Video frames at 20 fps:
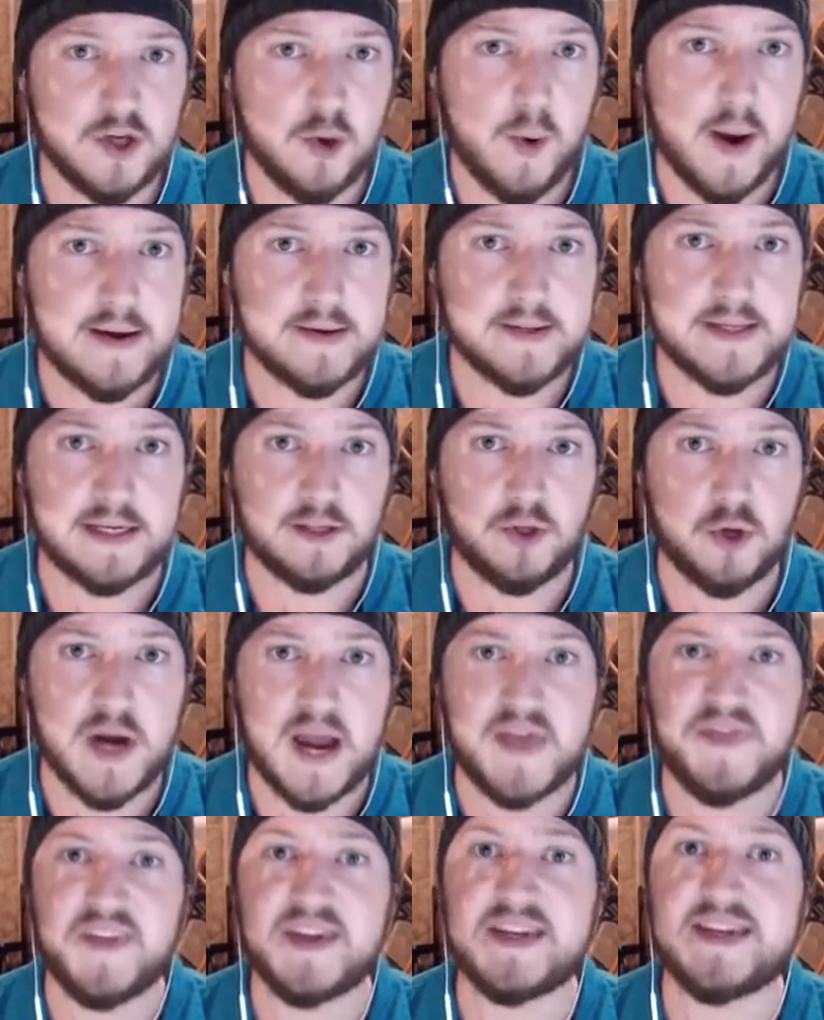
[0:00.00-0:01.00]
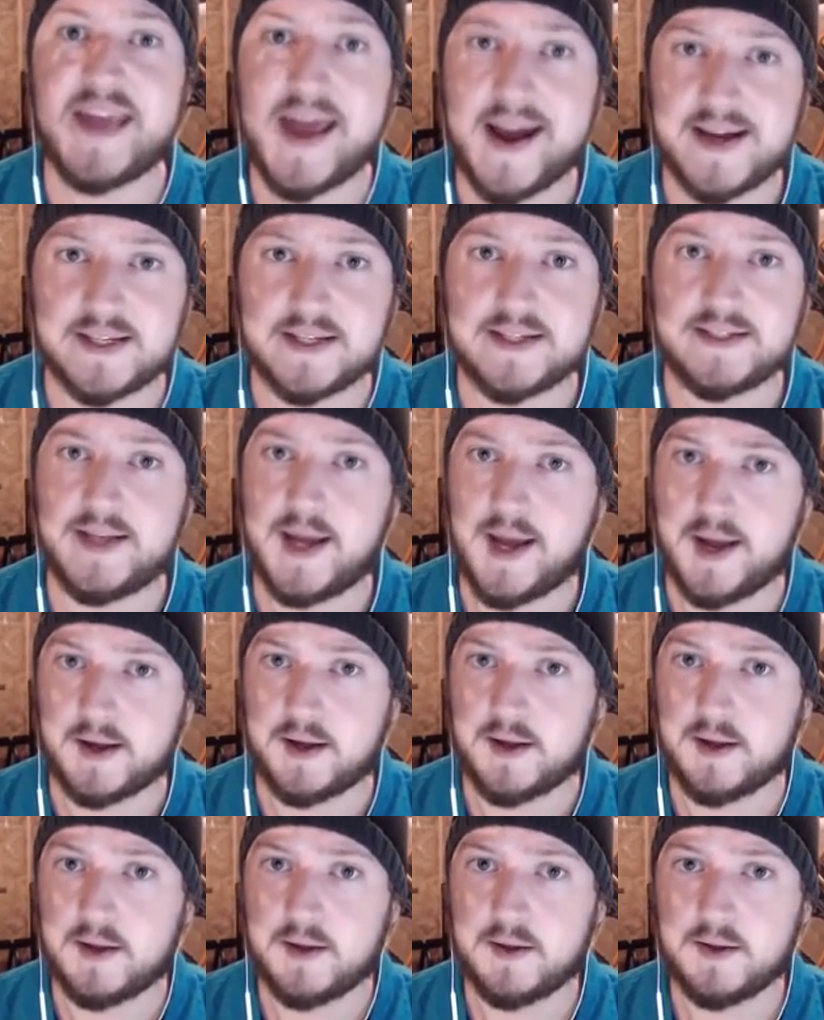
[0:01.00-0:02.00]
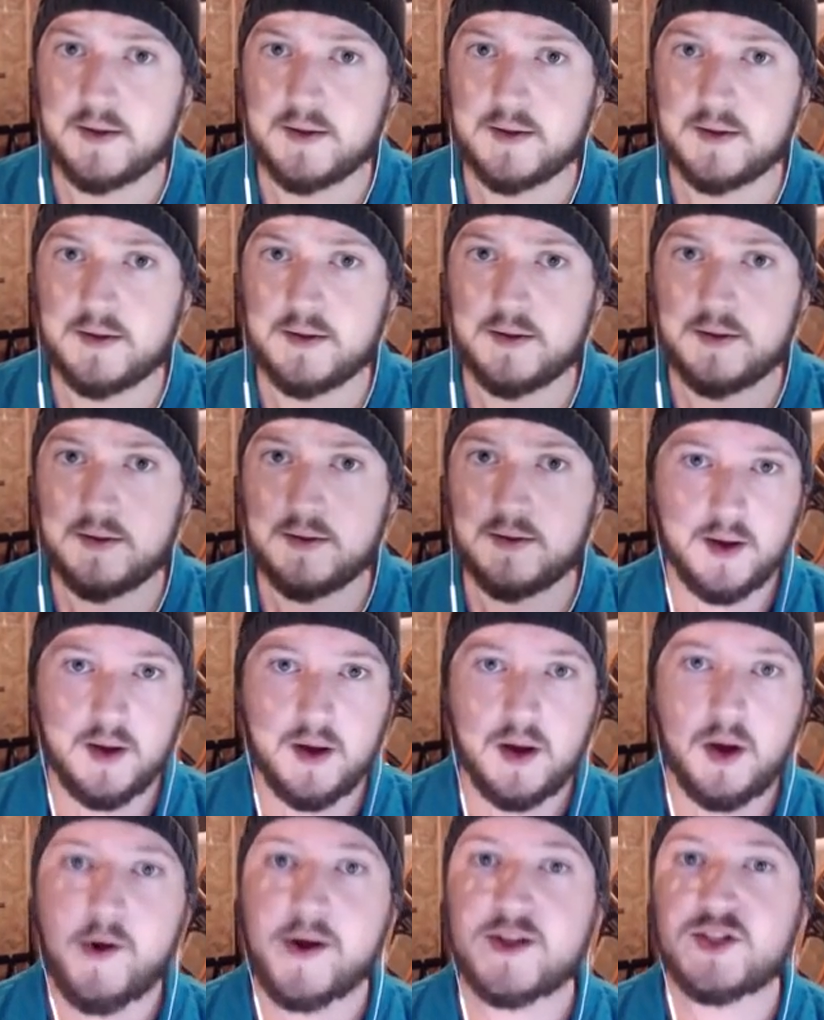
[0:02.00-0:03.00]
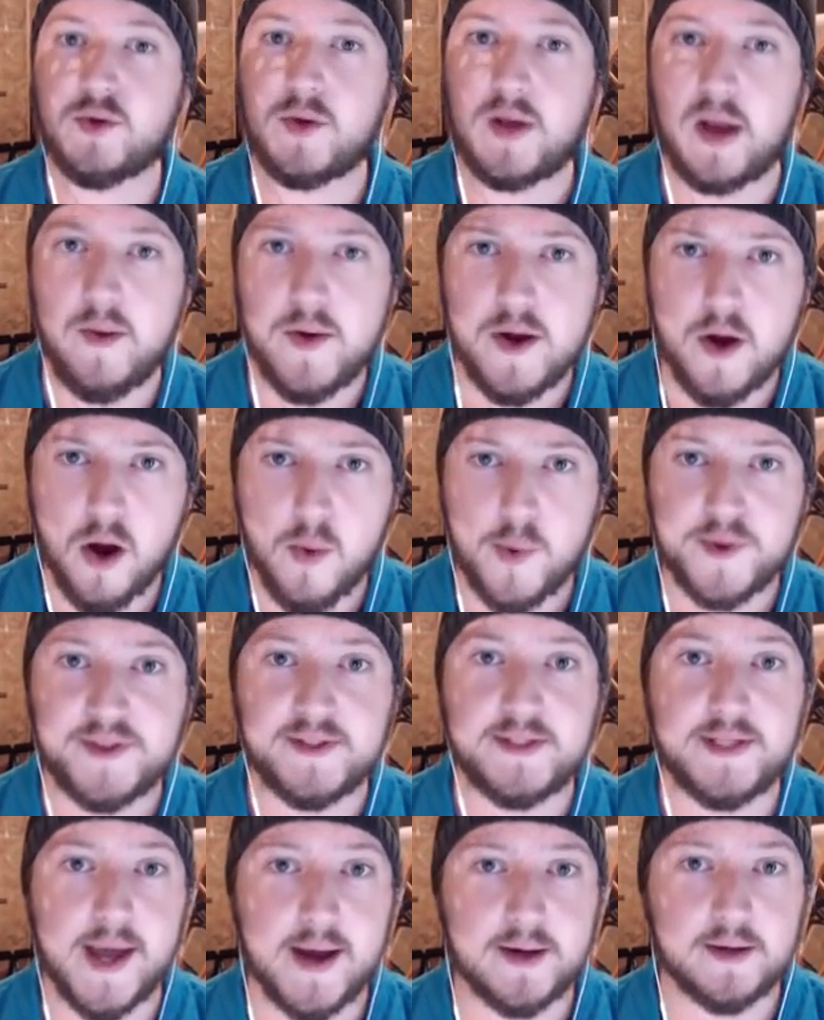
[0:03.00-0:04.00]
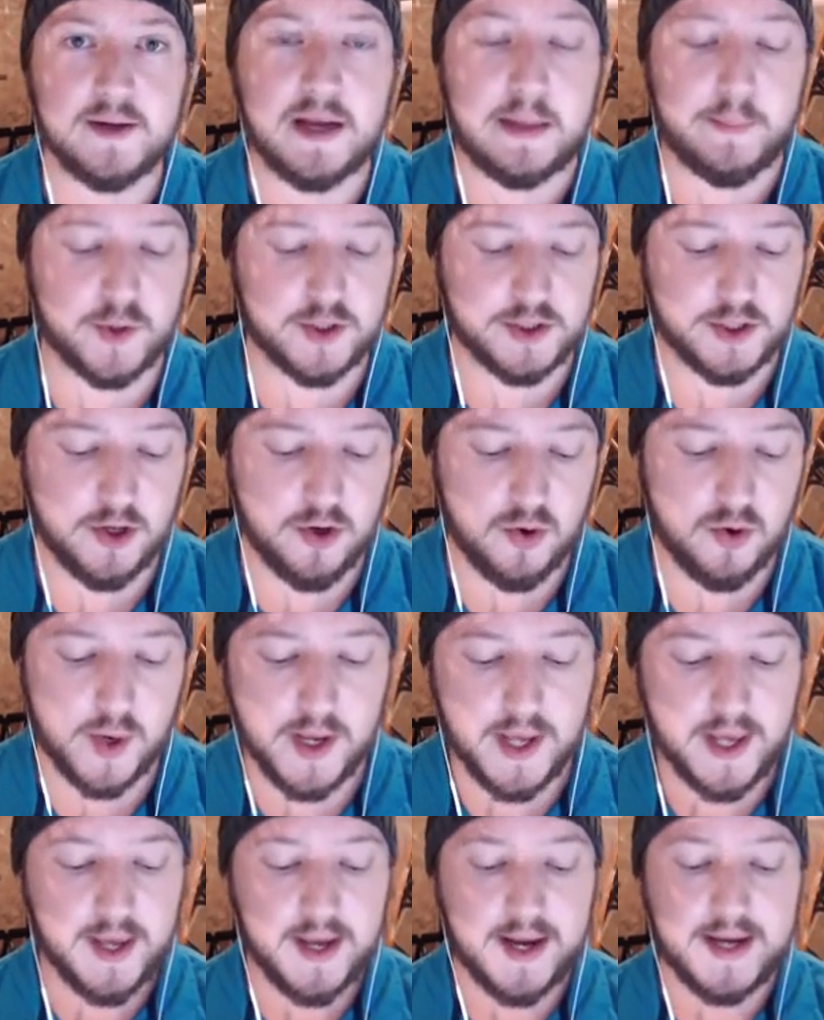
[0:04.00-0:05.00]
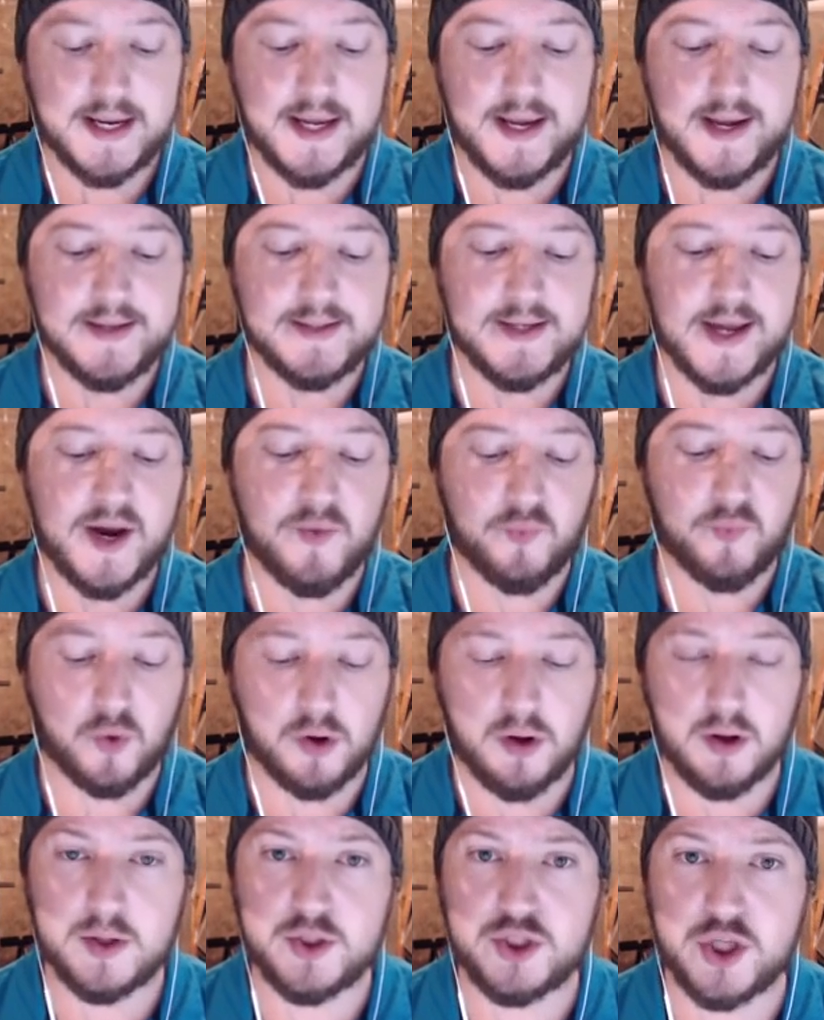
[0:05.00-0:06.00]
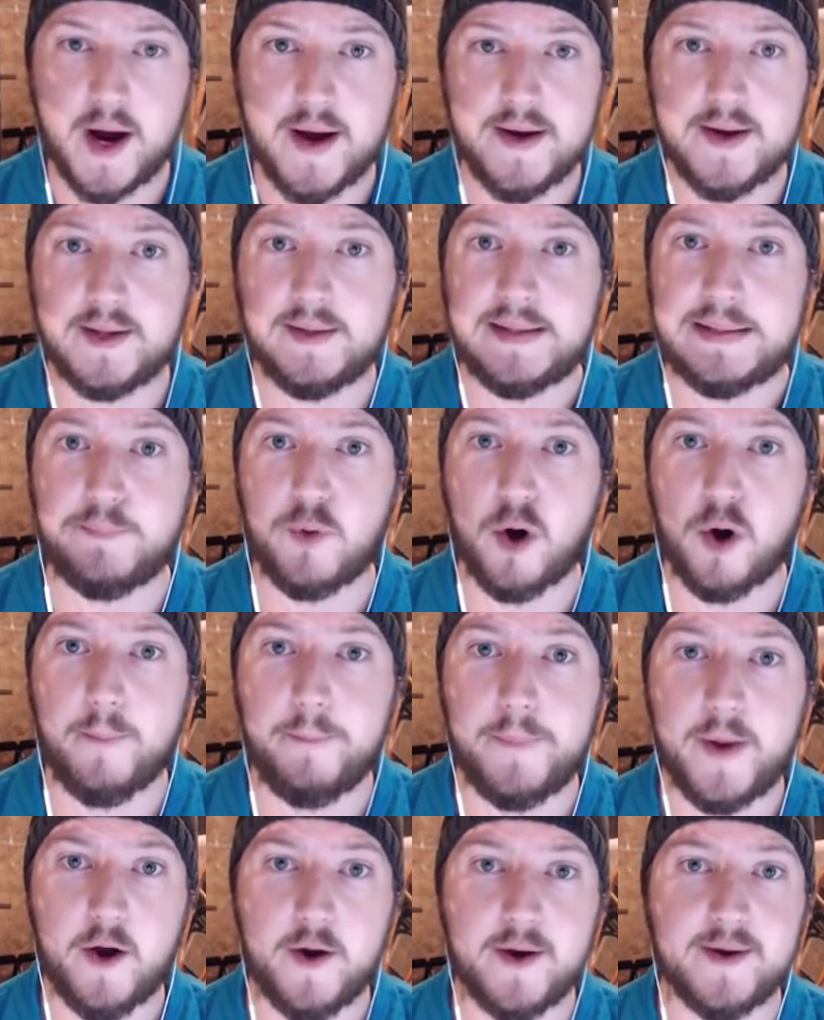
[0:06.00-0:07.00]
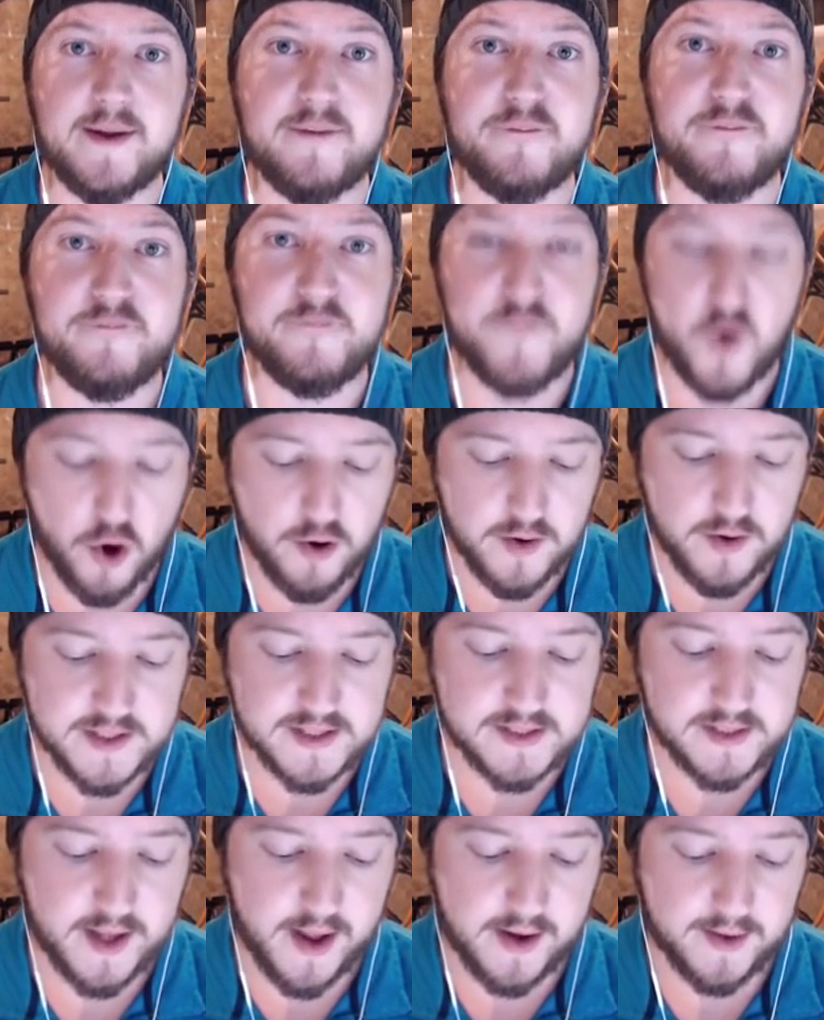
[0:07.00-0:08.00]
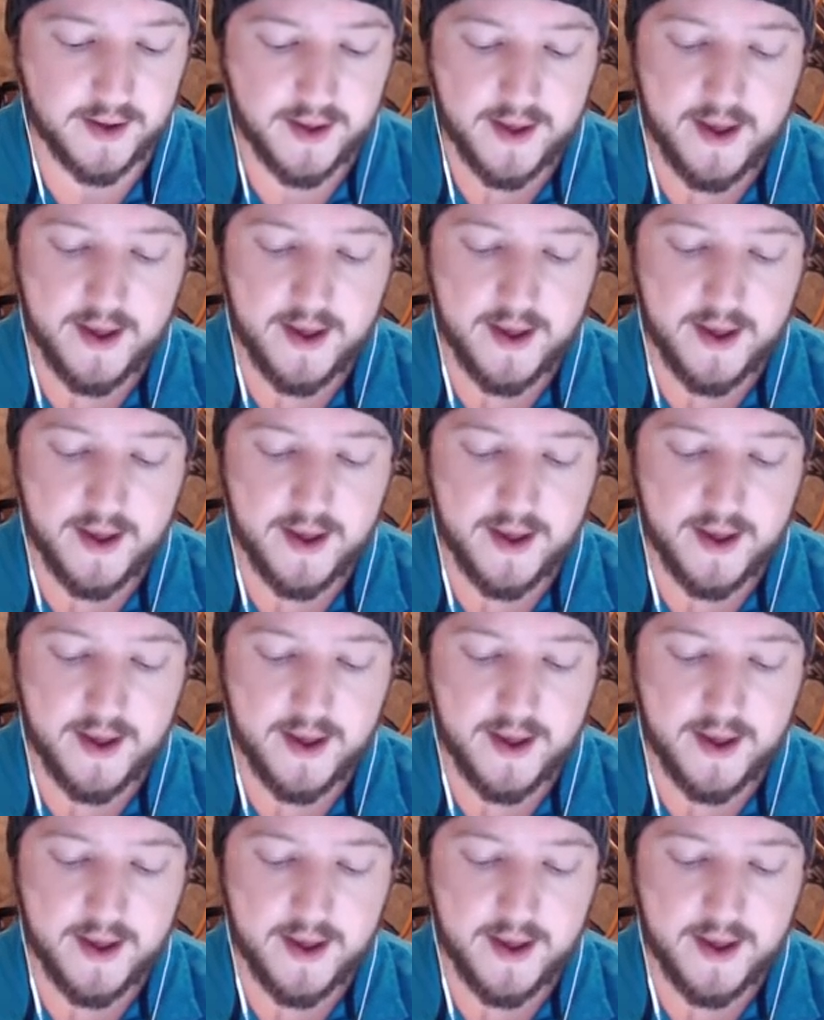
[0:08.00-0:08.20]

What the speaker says: go ahead and take a look at the next deck. Alright, so here we are with deck number 2. It is a Royal Giant Elite Barbarian Furnace deck.